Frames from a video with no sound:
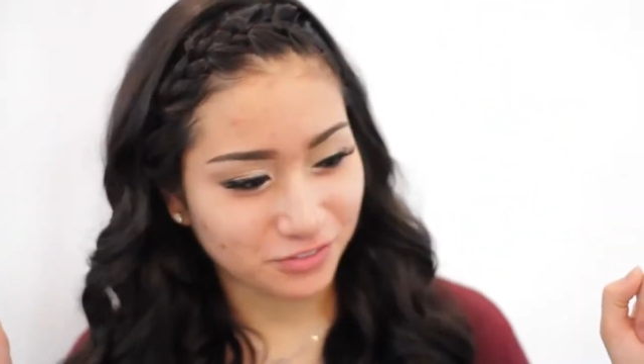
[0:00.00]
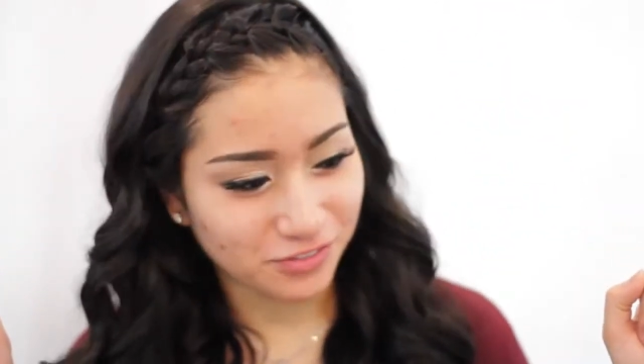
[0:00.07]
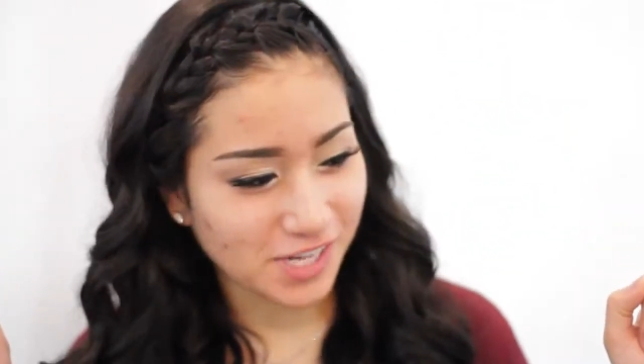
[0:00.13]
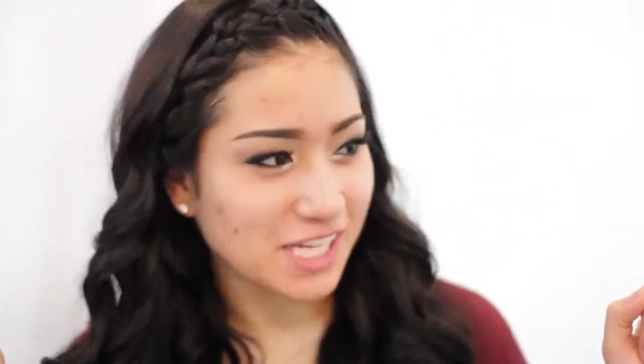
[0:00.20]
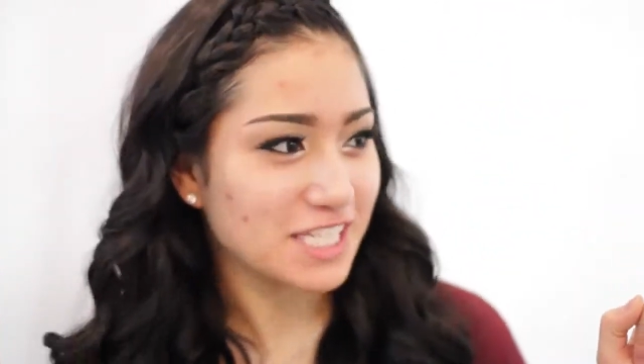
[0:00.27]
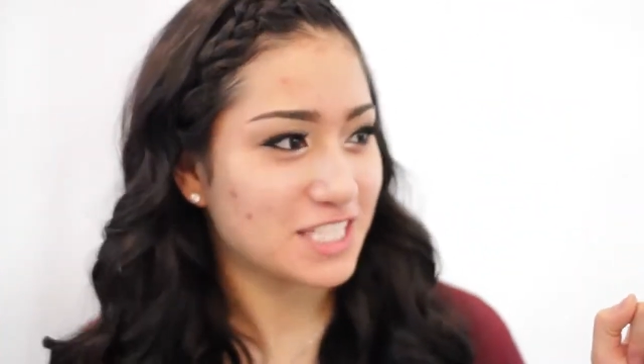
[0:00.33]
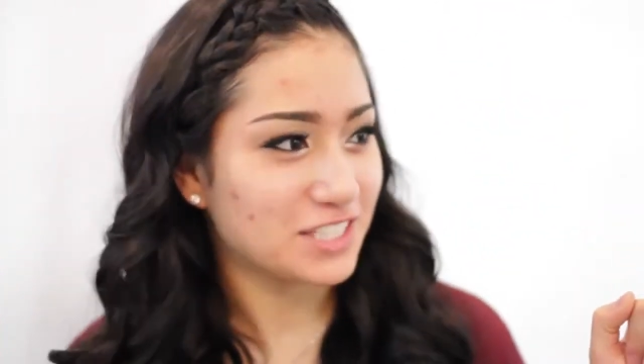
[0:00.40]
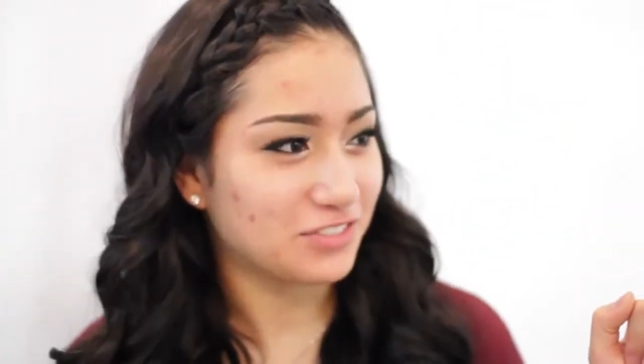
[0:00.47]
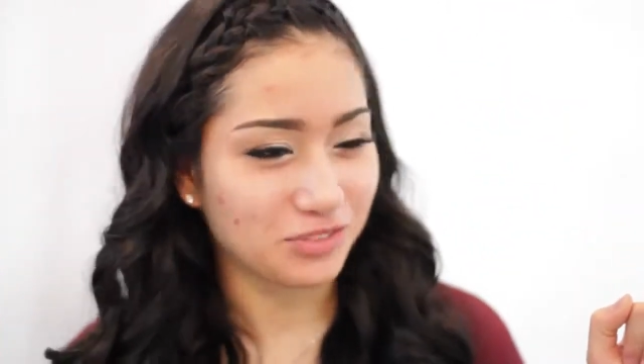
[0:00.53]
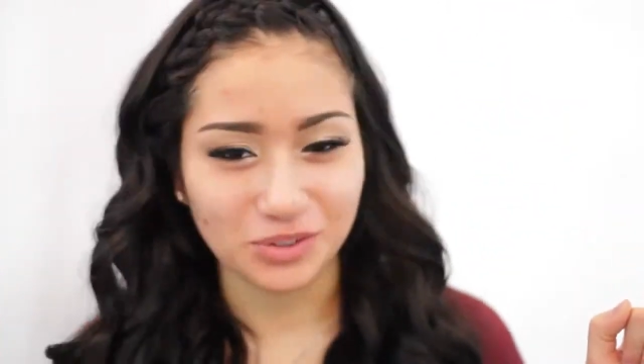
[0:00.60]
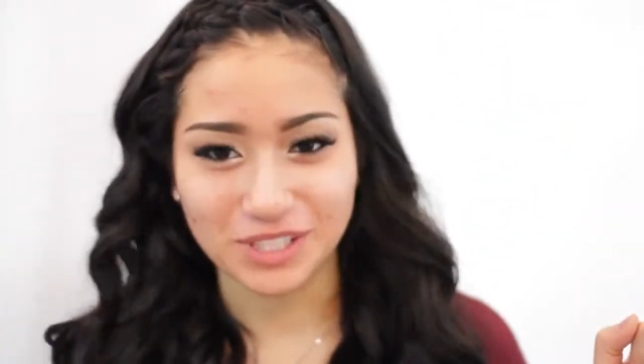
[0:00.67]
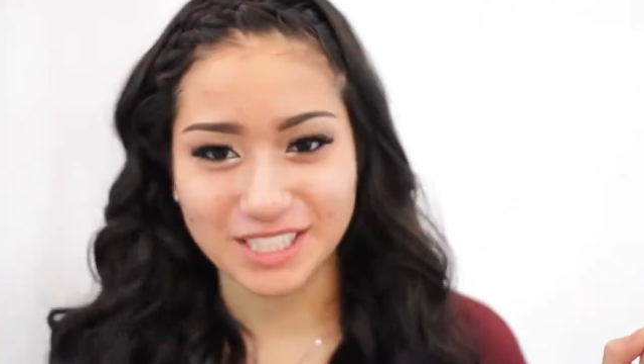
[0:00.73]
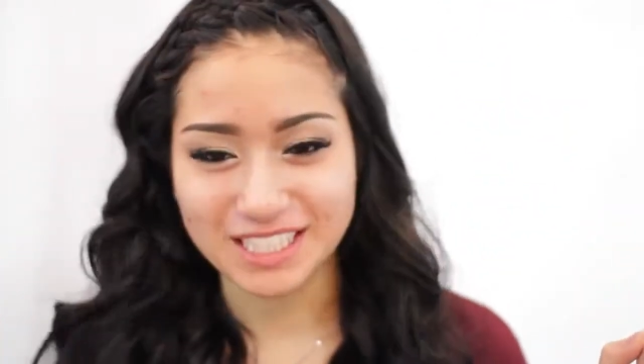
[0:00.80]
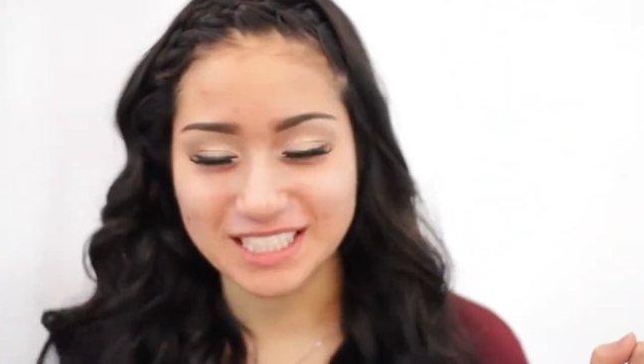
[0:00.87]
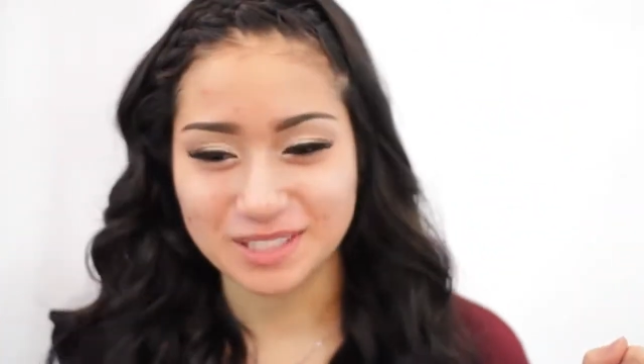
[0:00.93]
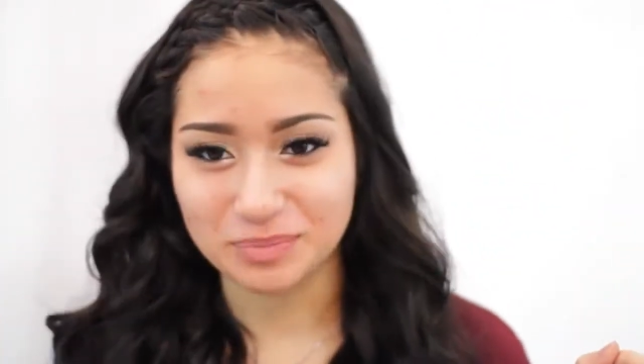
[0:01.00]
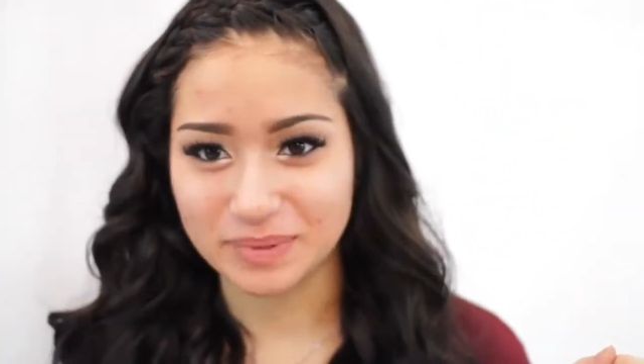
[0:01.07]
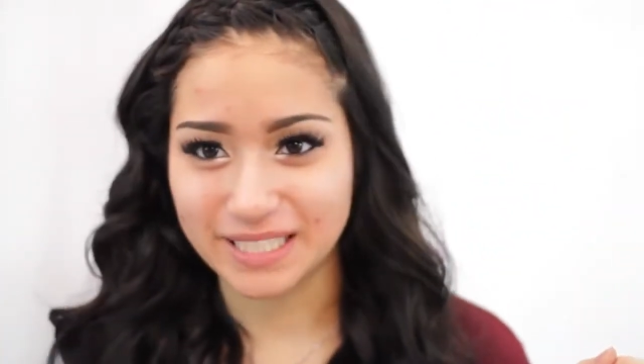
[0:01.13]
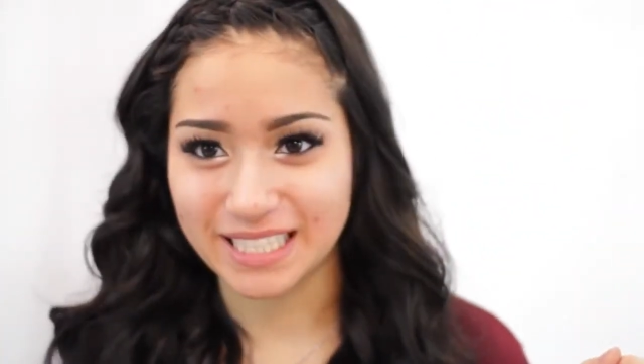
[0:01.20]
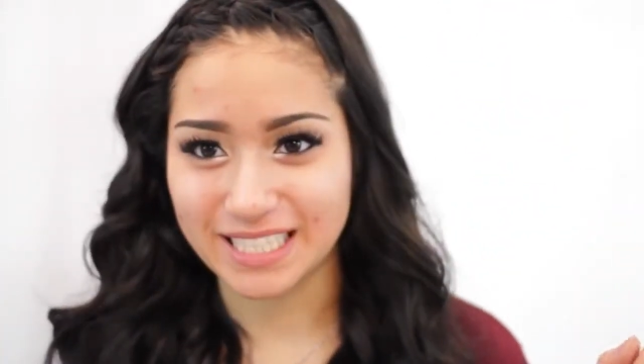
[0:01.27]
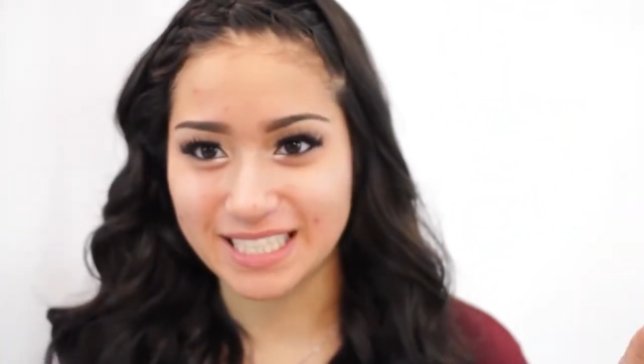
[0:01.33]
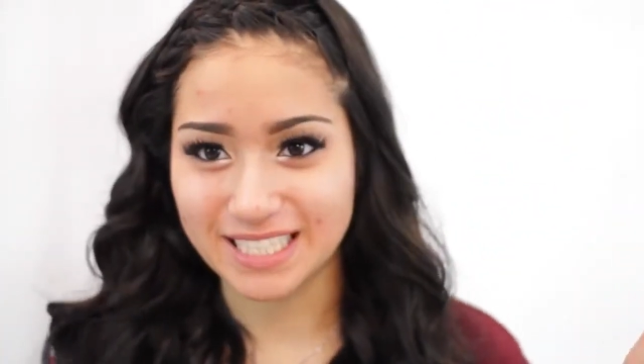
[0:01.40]
face for it
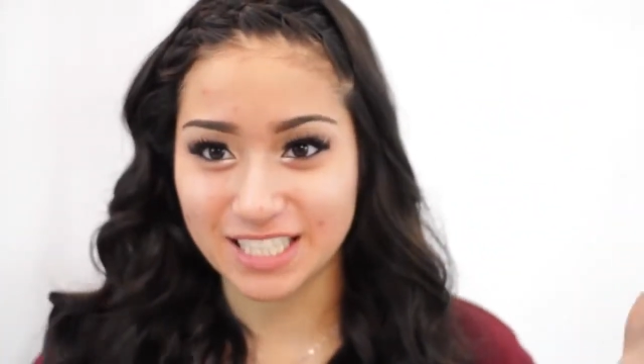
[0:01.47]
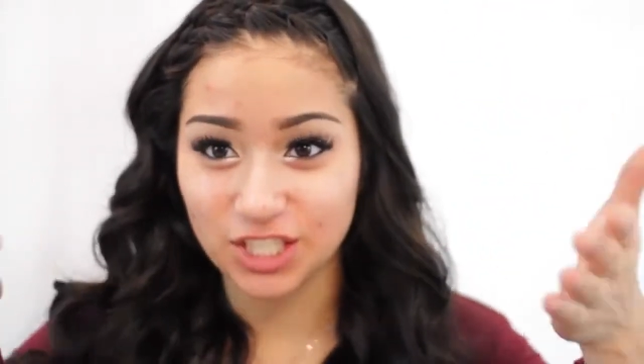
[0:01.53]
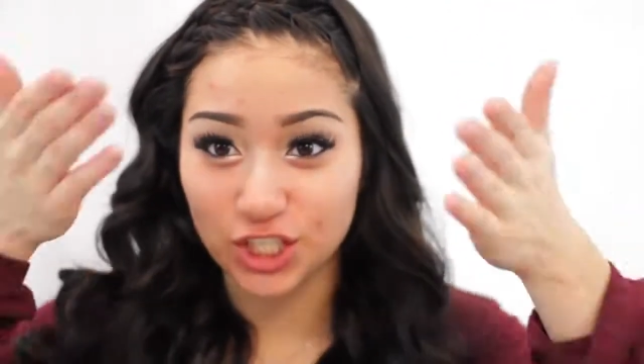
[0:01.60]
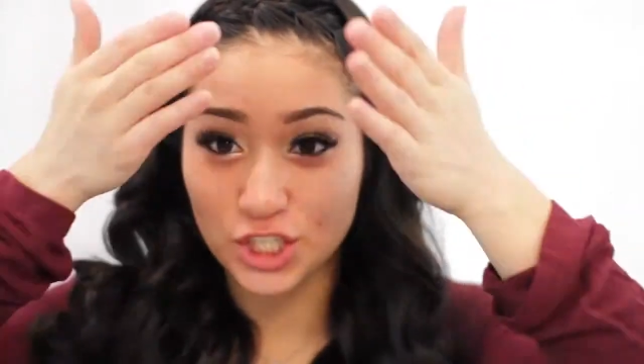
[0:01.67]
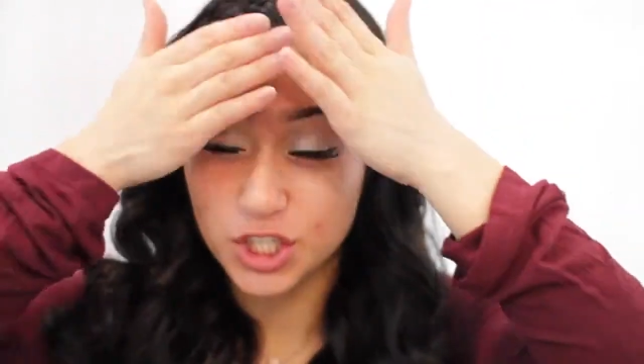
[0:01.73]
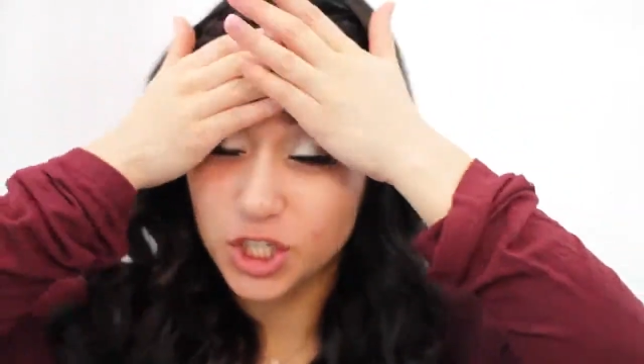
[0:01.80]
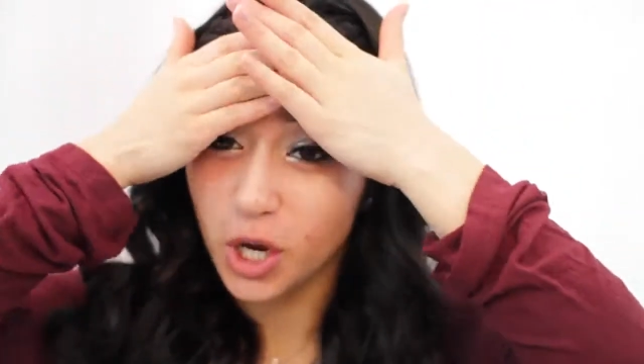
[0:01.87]
because it just